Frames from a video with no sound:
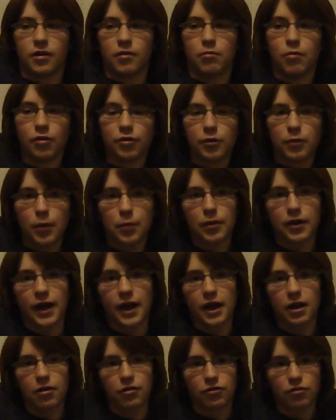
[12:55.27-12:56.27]
Mostly people
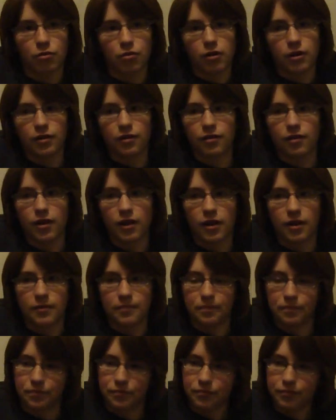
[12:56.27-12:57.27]
cater towards the
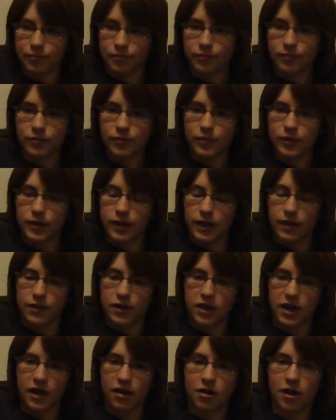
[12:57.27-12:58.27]
the
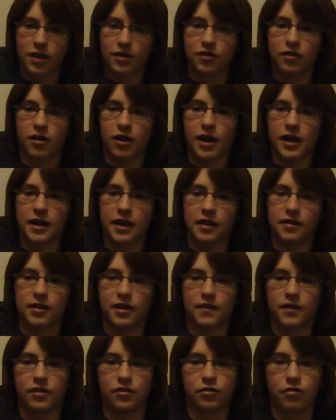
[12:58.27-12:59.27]
console audience,
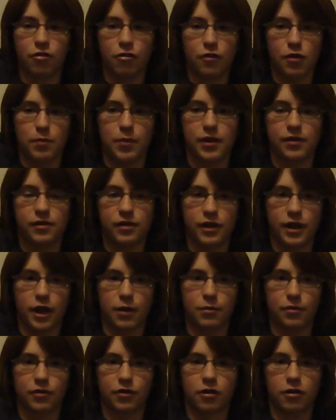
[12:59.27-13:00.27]
and they screw the PC
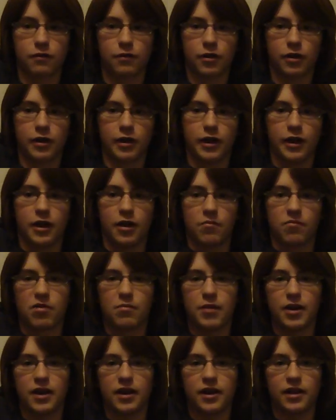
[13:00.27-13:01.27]
gamers over by
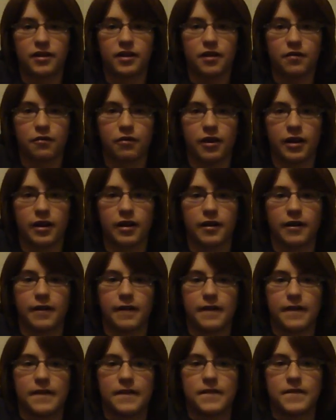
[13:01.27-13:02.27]
making it different
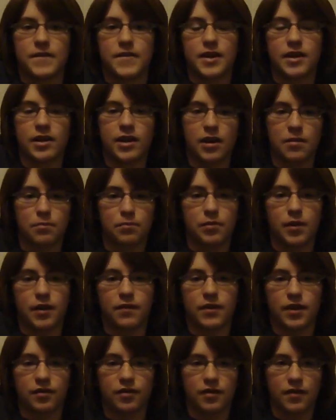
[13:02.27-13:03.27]
and not
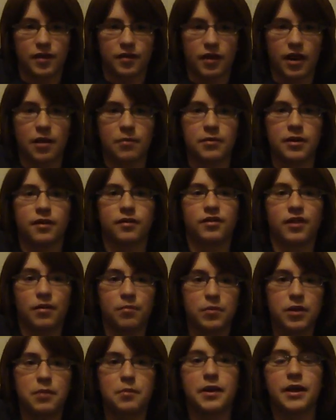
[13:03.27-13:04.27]
investing the time in it
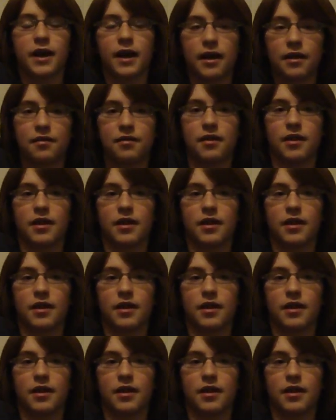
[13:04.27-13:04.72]
simply because